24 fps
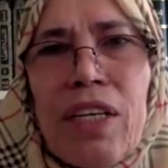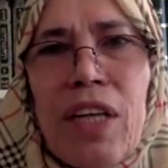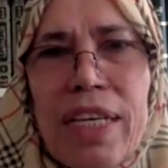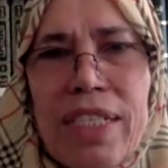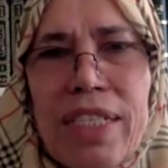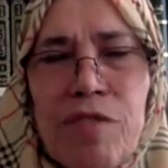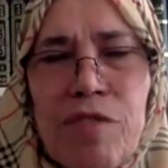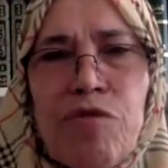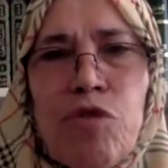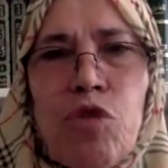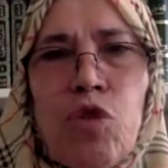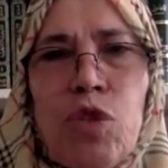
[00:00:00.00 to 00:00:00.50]

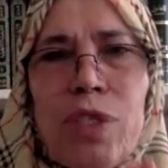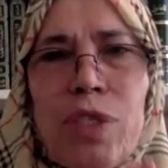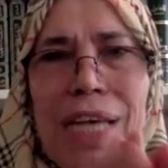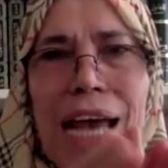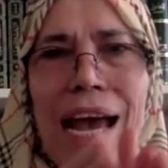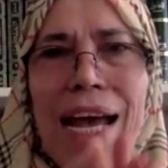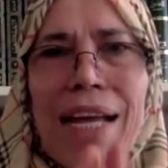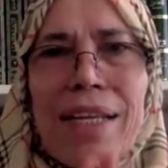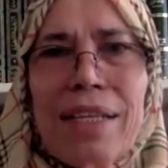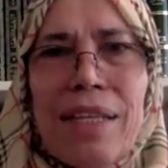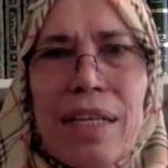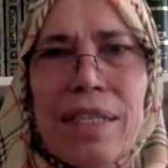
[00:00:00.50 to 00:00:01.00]
As if you
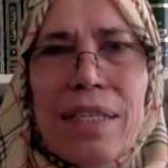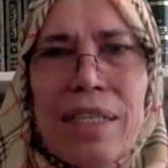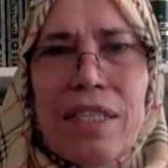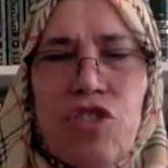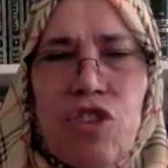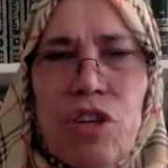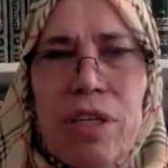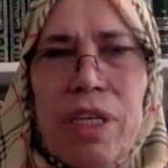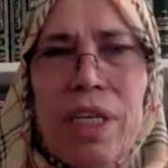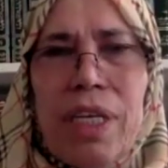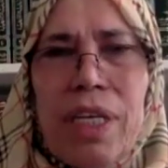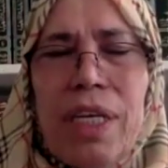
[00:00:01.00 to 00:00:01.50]
sat under the
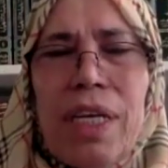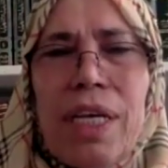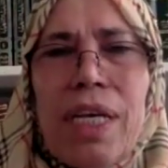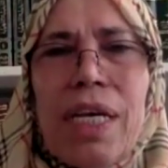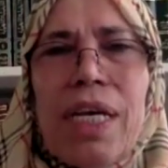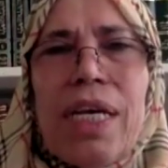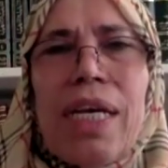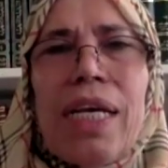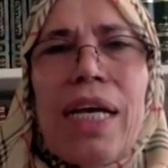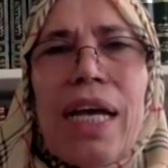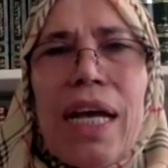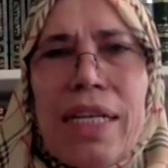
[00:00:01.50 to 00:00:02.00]
tree,
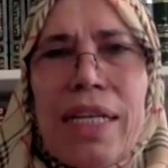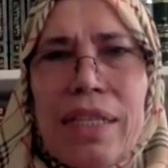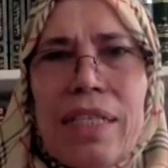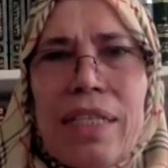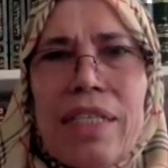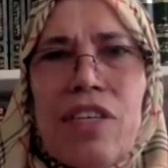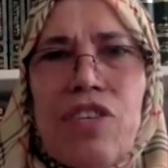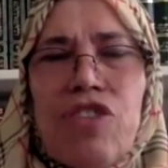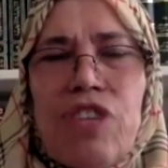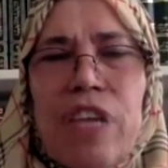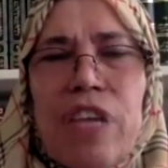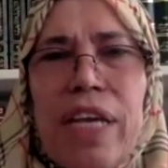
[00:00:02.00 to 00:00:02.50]
under
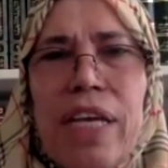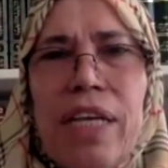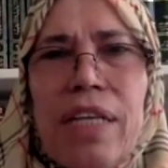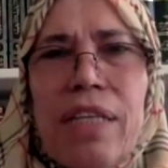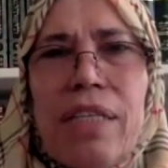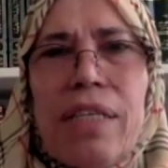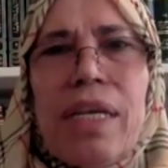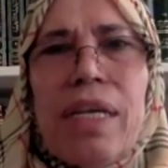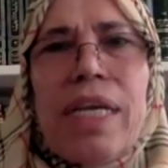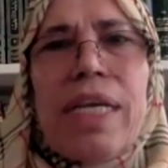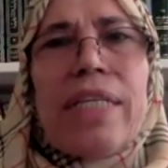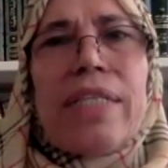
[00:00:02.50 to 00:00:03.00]
the
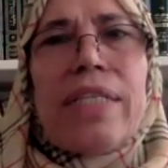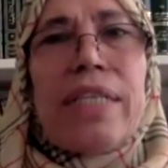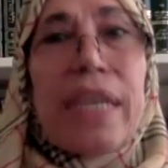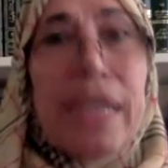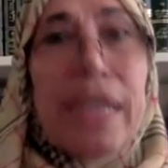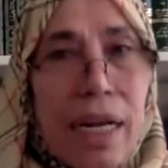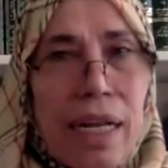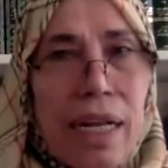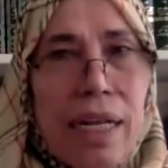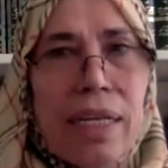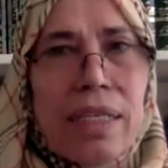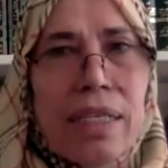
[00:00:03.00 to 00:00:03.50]
shade,
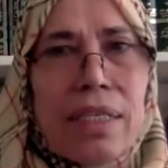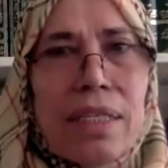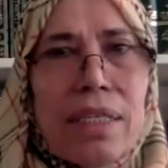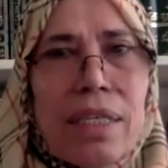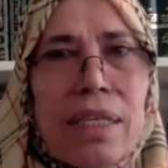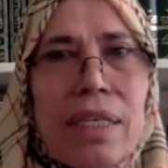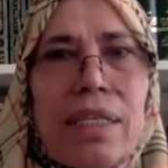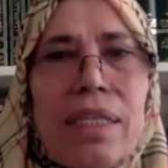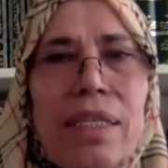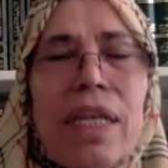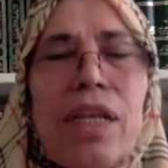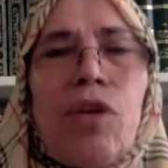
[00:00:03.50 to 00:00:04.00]
take a
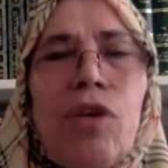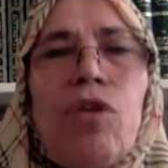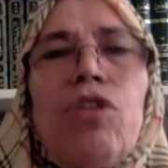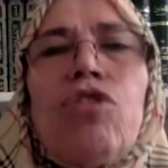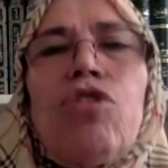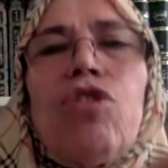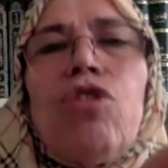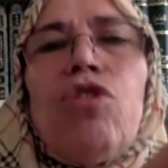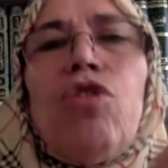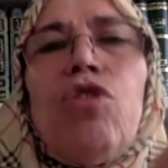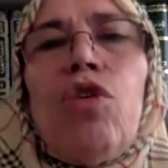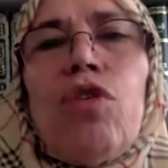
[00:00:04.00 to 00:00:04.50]
rest, then
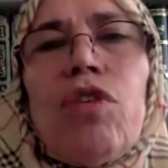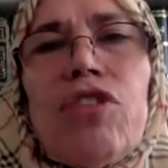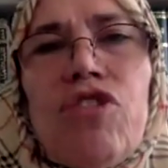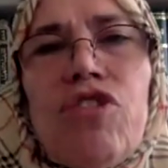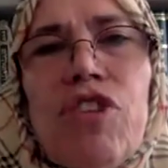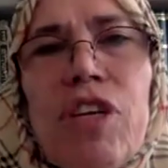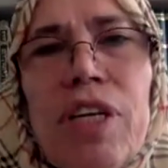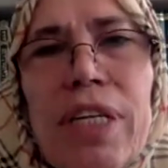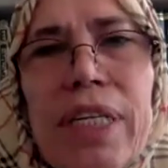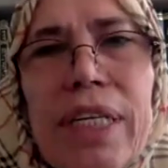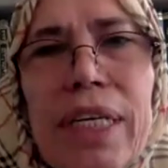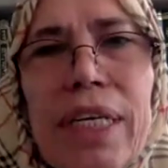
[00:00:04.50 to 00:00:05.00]
continue your
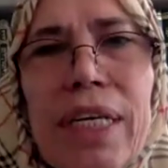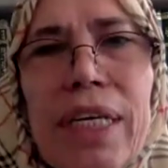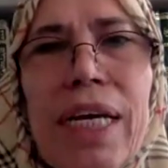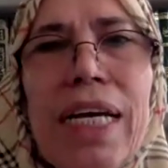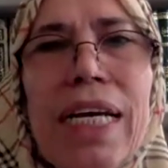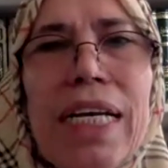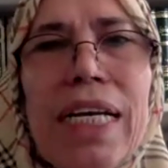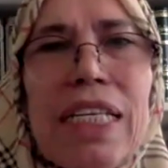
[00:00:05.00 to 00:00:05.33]
journey.